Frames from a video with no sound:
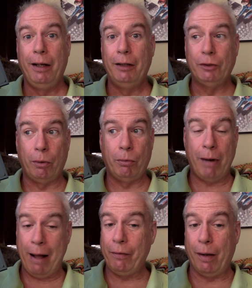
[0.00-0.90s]
So a
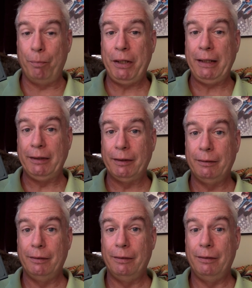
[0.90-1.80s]
roundup piece
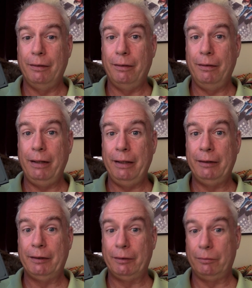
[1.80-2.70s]

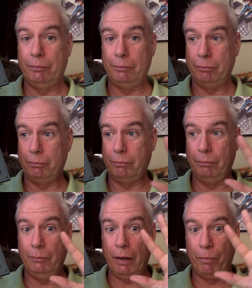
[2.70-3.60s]
is
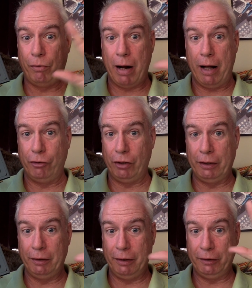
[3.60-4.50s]
a mirage.
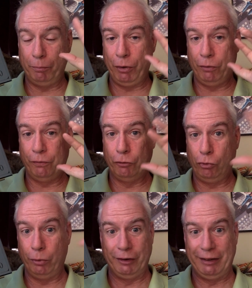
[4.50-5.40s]
It is a beautiful
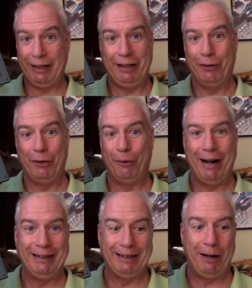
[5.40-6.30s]
jeweled city on the
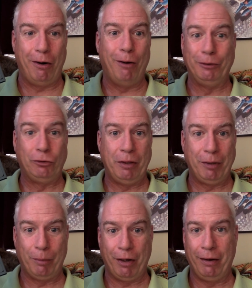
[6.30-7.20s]
horizon. They're always
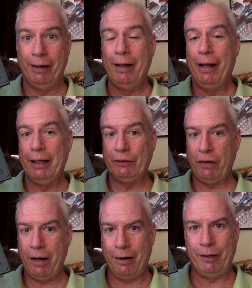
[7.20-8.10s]
dreaming about it. It's
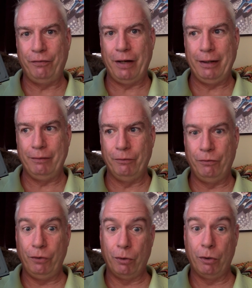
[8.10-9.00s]
very hard to find a
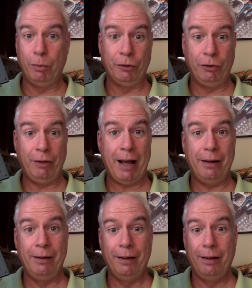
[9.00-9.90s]
reviewer who will do
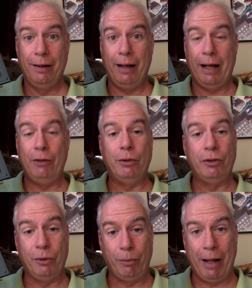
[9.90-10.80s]
that and who can
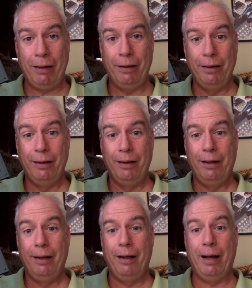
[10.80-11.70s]
do it well
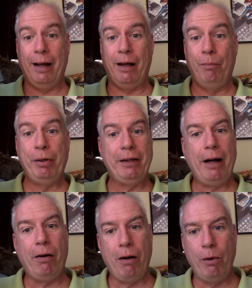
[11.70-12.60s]
uh, but they
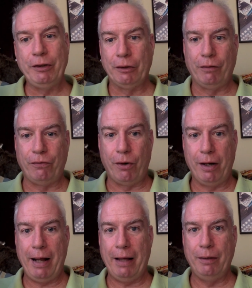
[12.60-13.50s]
are always looking for
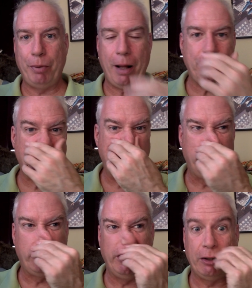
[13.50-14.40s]
it, and the publishing
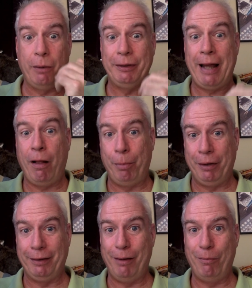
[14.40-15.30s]
industry is always
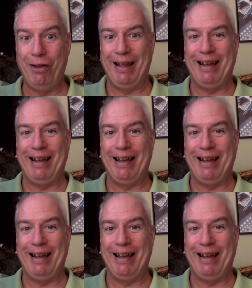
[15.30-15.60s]
helping them